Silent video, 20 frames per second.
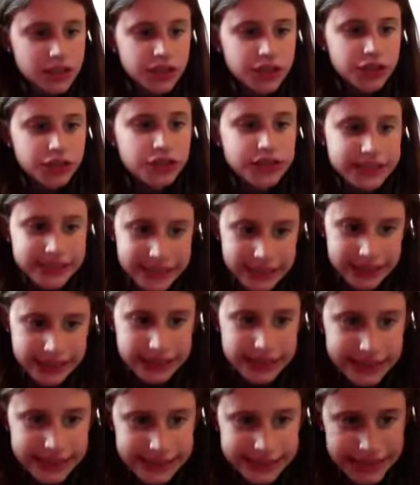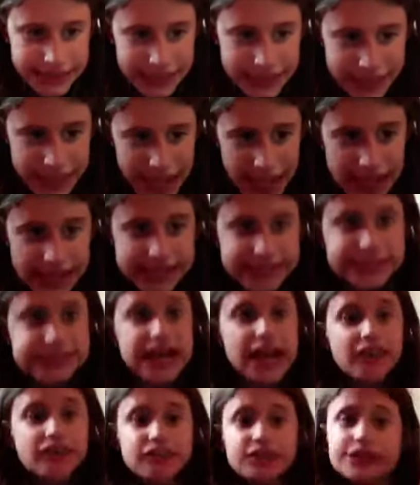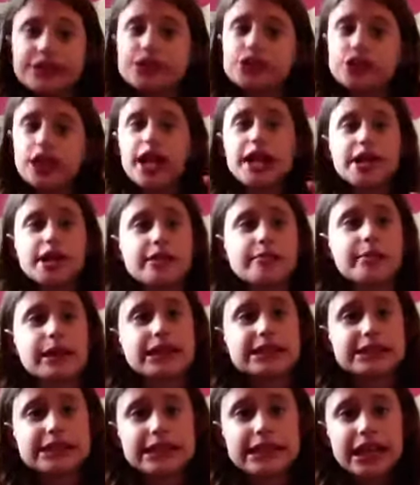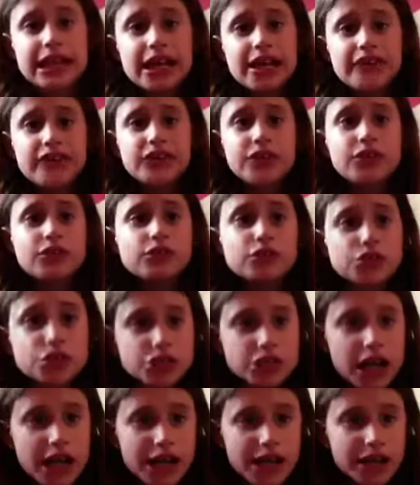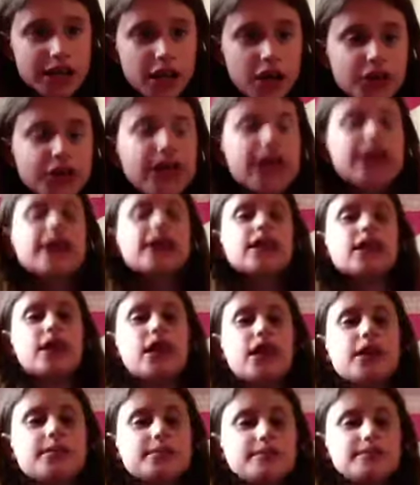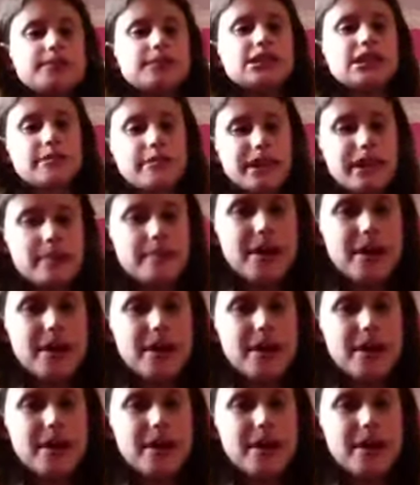You need to listen and definitely try your best. Like, if you don't try, let me get